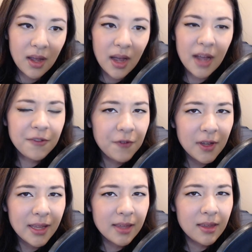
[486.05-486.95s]
I feel
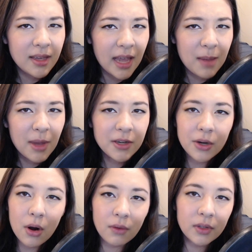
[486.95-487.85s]
like the game had to
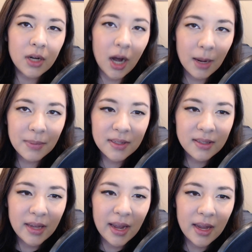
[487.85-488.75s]

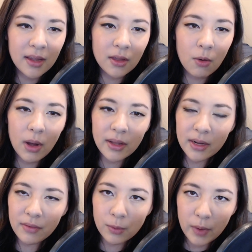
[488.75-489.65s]
overcompensate in the quality
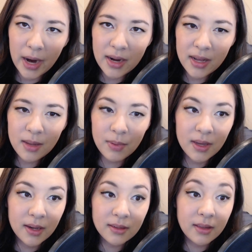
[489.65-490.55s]
of the writing
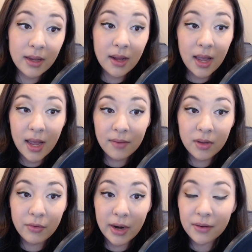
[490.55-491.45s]
because they didn't have the
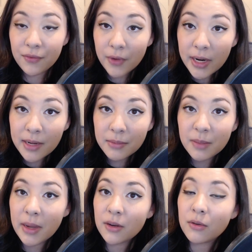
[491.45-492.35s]
creative freedom to
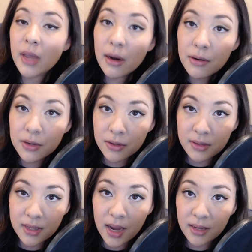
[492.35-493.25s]
make new character
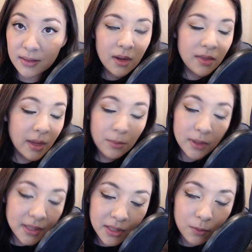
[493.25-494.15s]
designs. They
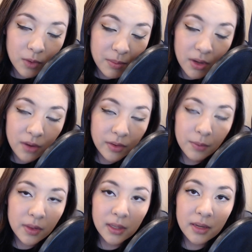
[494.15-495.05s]
really didn't win me over
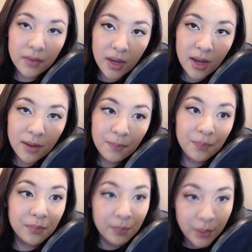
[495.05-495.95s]
with Olivia,
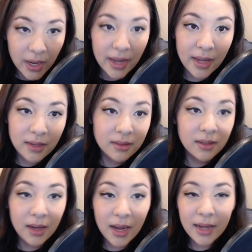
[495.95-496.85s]
but
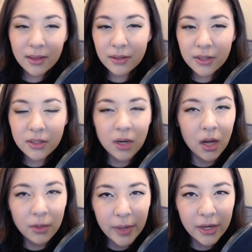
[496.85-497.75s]
I learned to
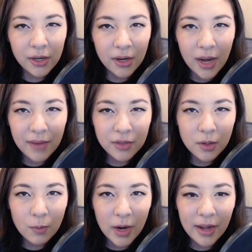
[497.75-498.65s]
tolerate her after
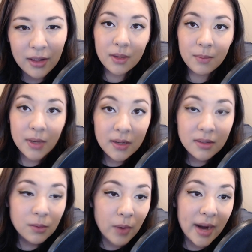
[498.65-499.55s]
a while because
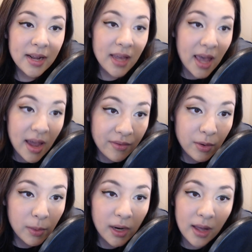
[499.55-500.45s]
the writing
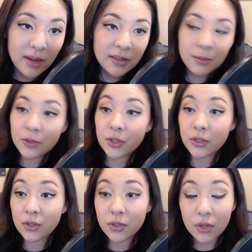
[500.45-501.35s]
everywhere else was just
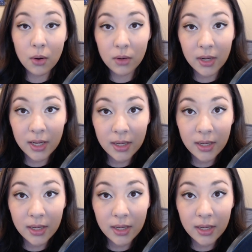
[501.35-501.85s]
so good.